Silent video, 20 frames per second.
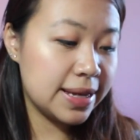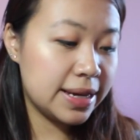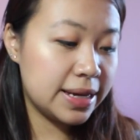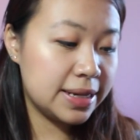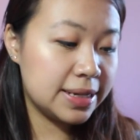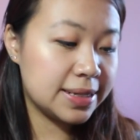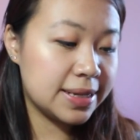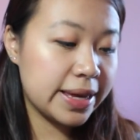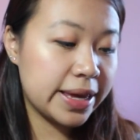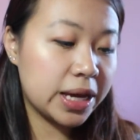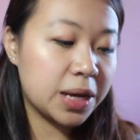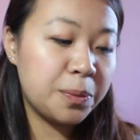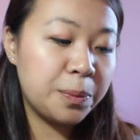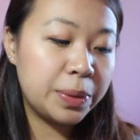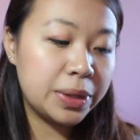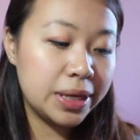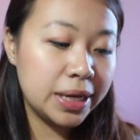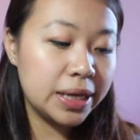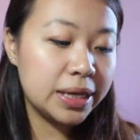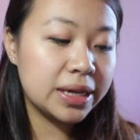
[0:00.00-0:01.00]
it is a
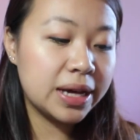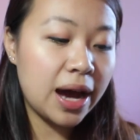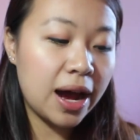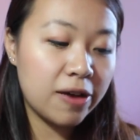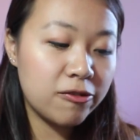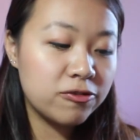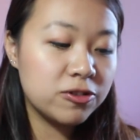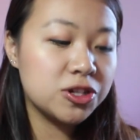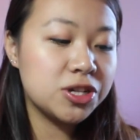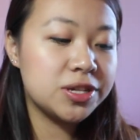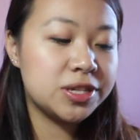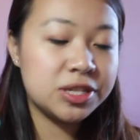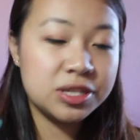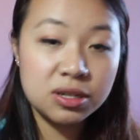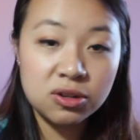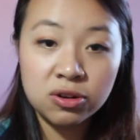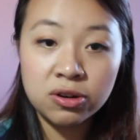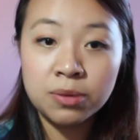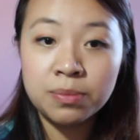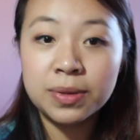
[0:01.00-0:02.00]
complete coverage
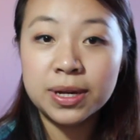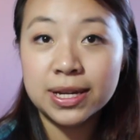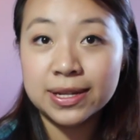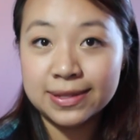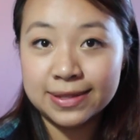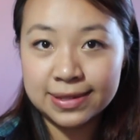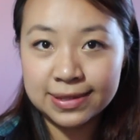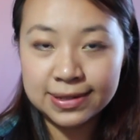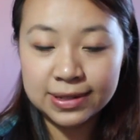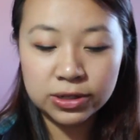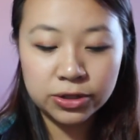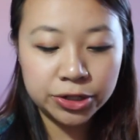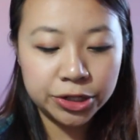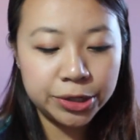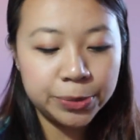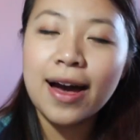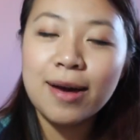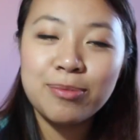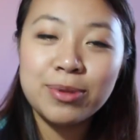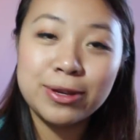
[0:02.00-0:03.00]
serum
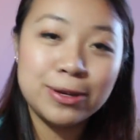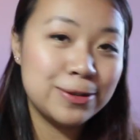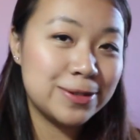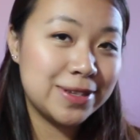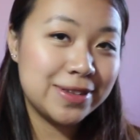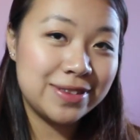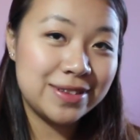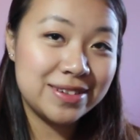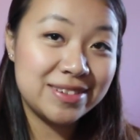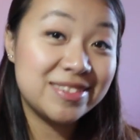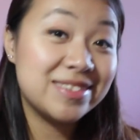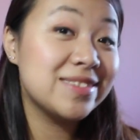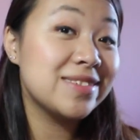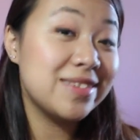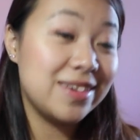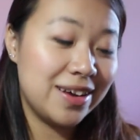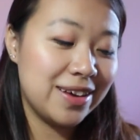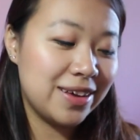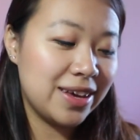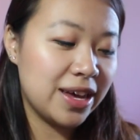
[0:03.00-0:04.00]
concealer. I've been using
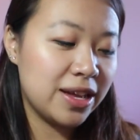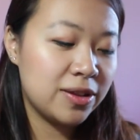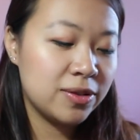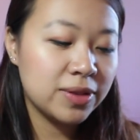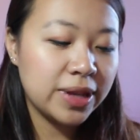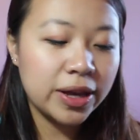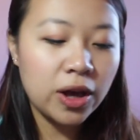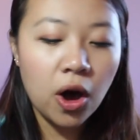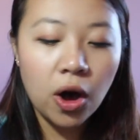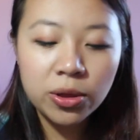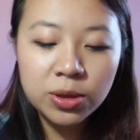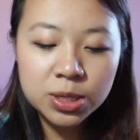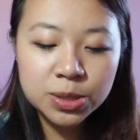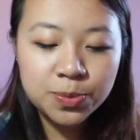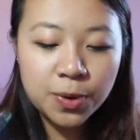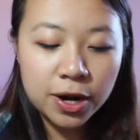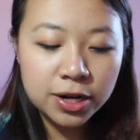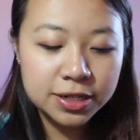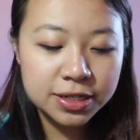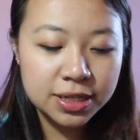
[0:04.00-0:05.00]
this again. Like all these
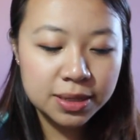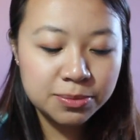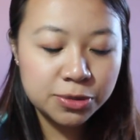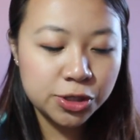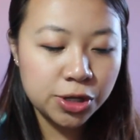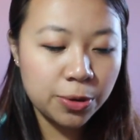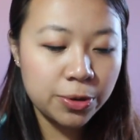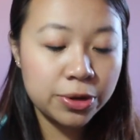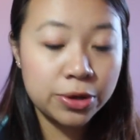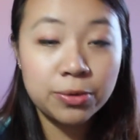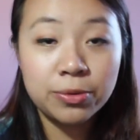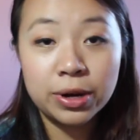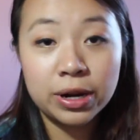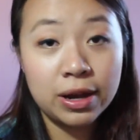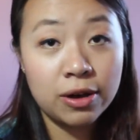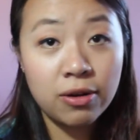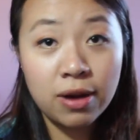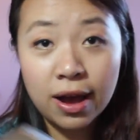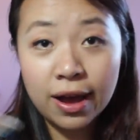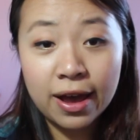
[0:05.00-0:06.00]
products I'm showing you right
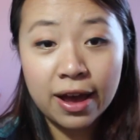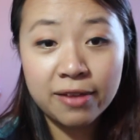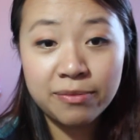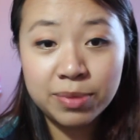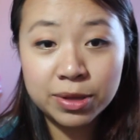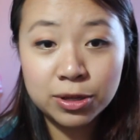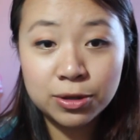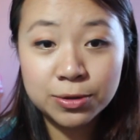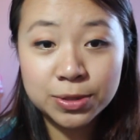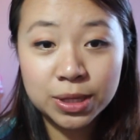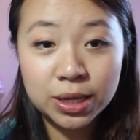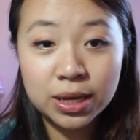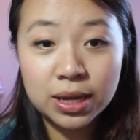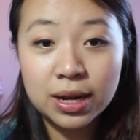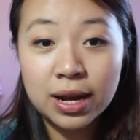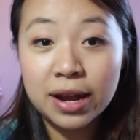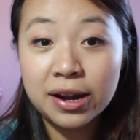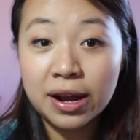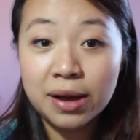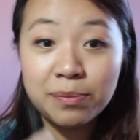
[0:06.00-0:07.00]
now, I have been using
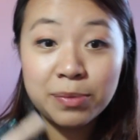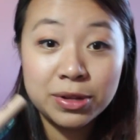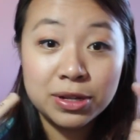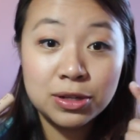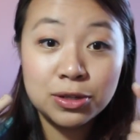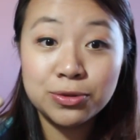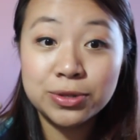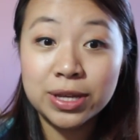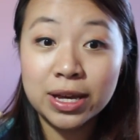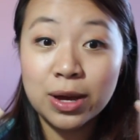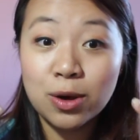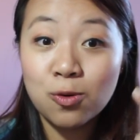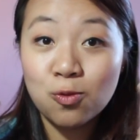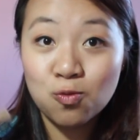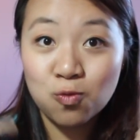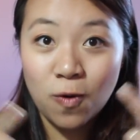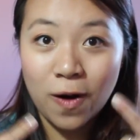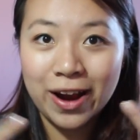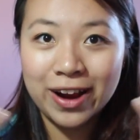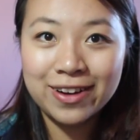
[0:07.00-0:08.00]
it and I've been using it
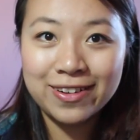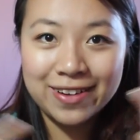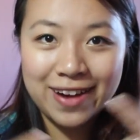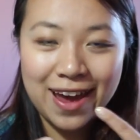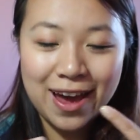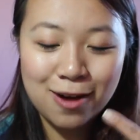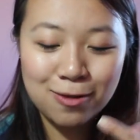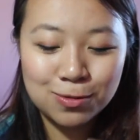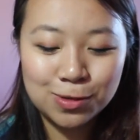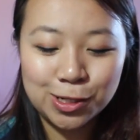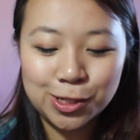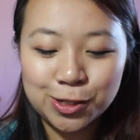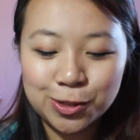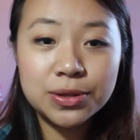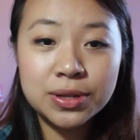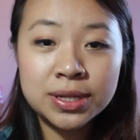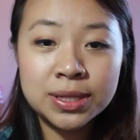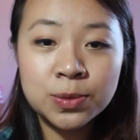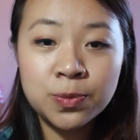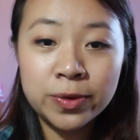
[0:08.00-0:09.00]
right now too.
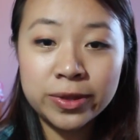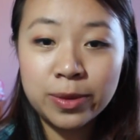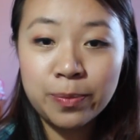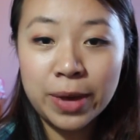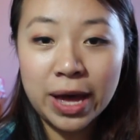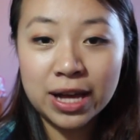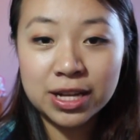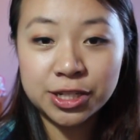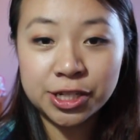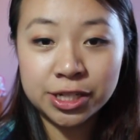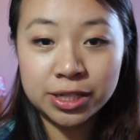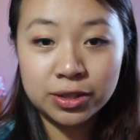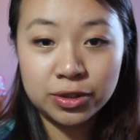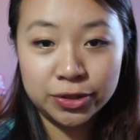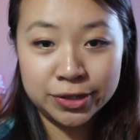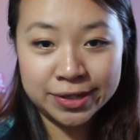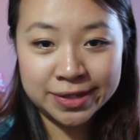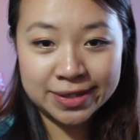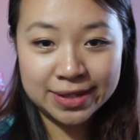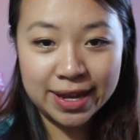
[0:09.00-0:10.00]
So this is what the packaging
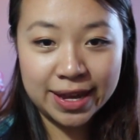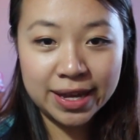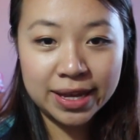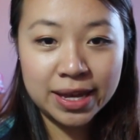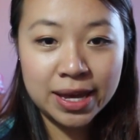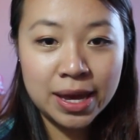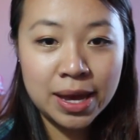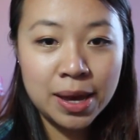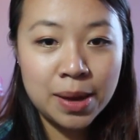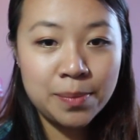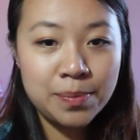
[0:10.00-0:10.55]
looks like.